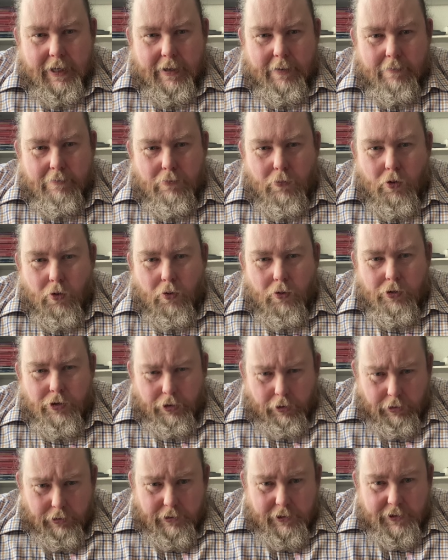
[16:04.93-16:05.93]
more
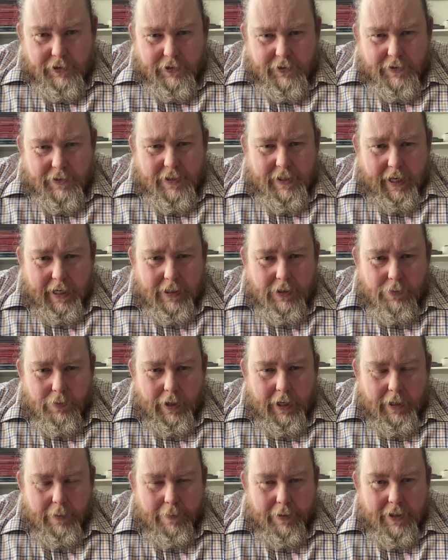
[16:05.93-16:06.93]
nonsense next
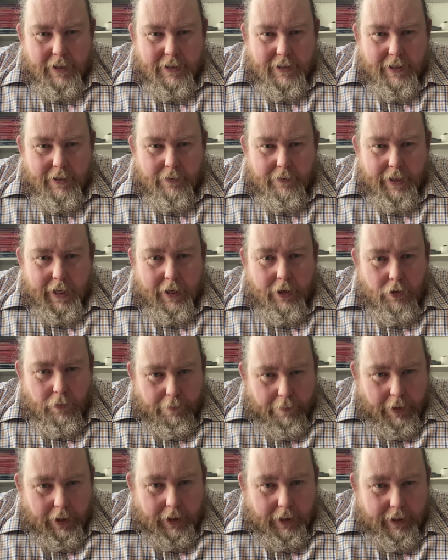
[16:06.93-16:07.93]
week. But until then,
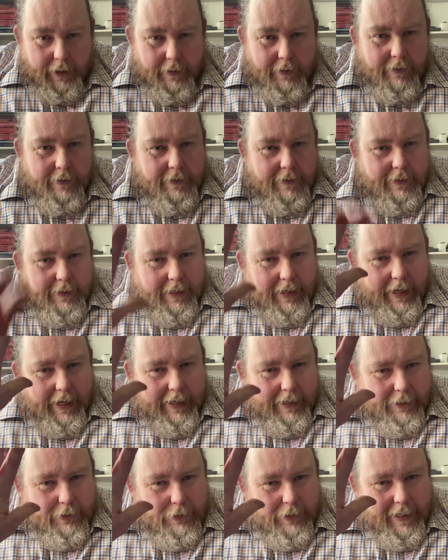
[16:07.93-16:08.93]
goodbye
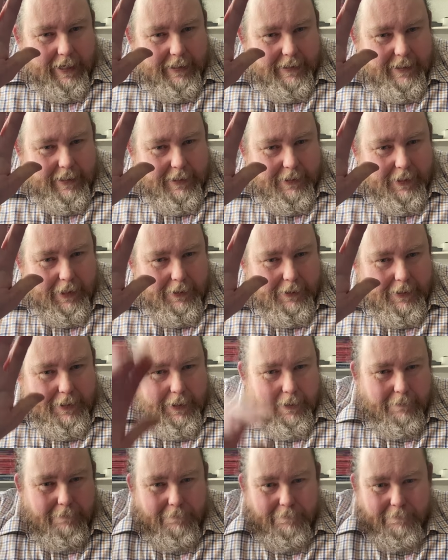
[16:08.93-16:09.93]
and good antiques hunting.